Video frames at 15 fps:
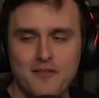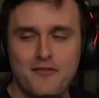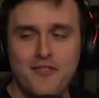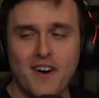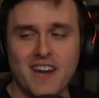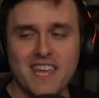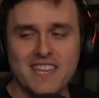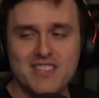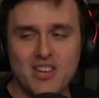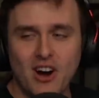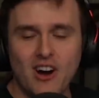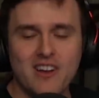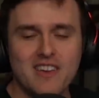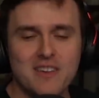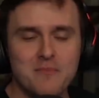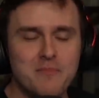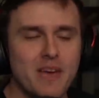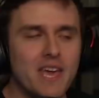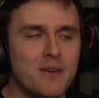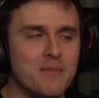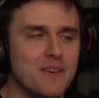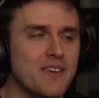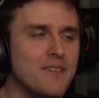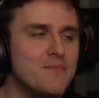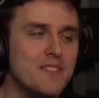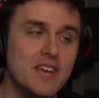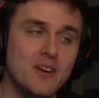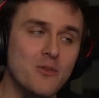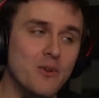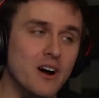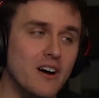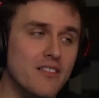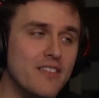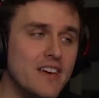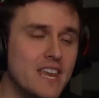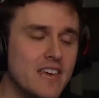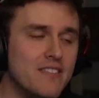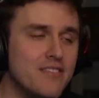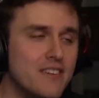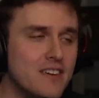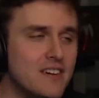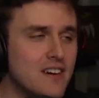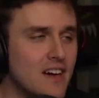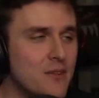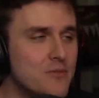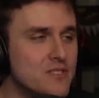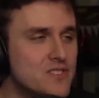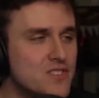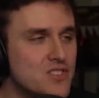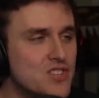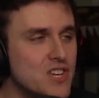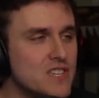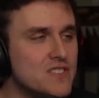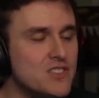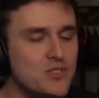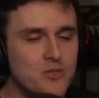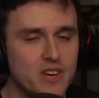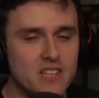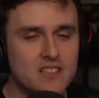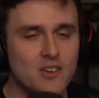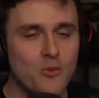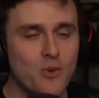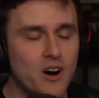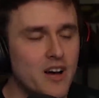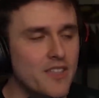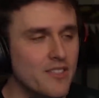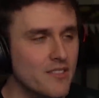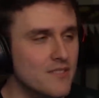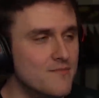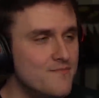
Funny talking baby. Well, then, I think I would suggest you hit the one.